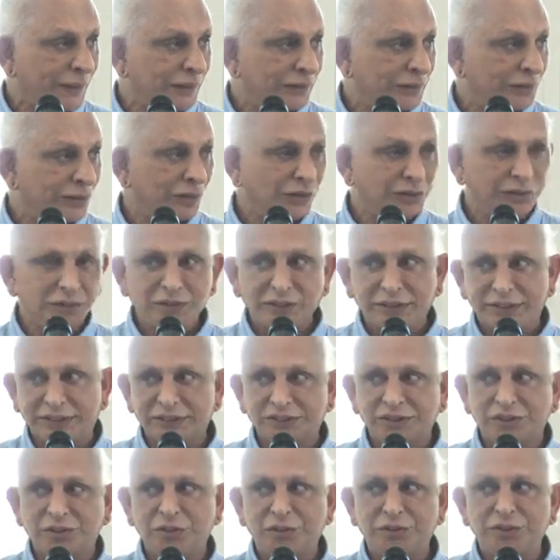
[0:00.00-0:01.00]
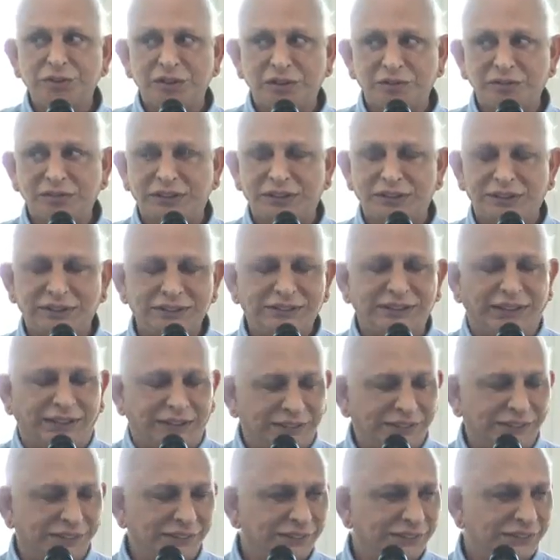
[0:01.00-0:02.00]
not to the exclusion of other
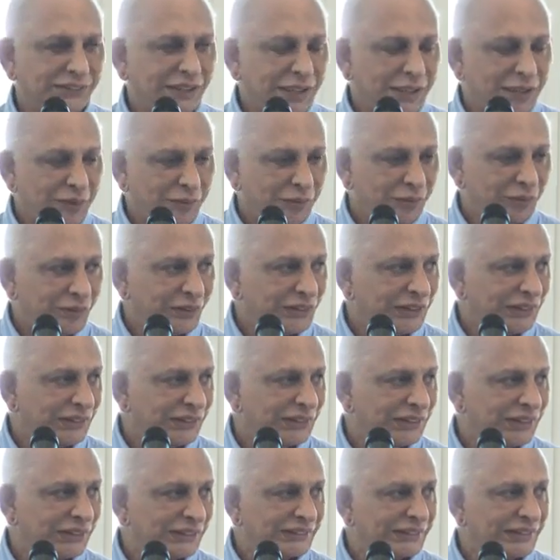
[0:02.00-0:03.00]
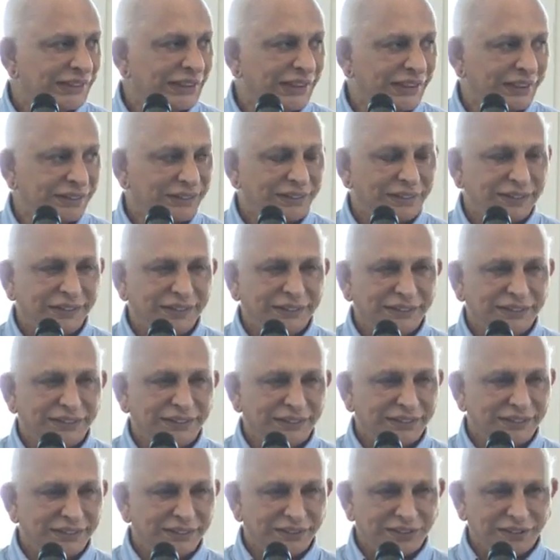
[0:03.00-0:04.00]
centers, when it does that,
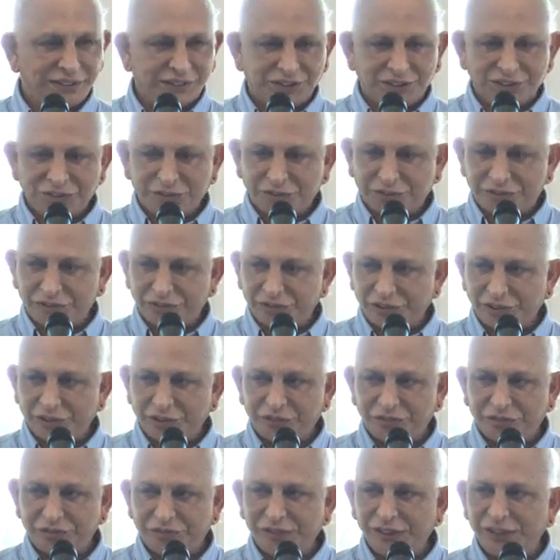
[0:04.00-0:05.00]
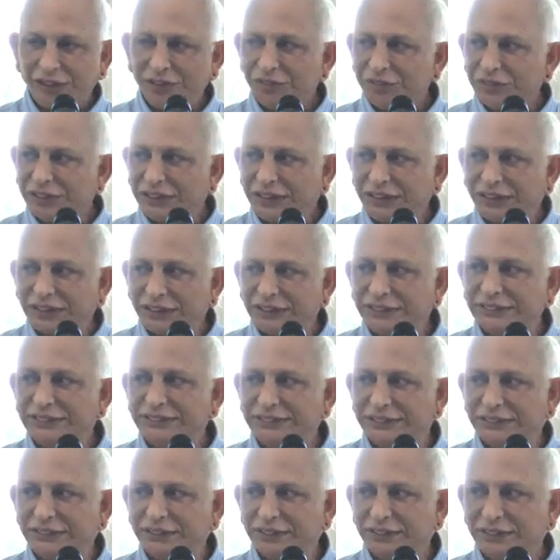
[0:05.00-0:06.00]
then you're filled with
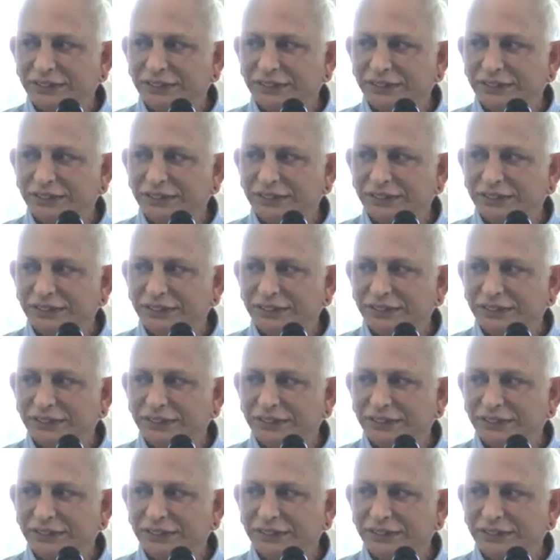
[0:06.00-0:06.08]
energy.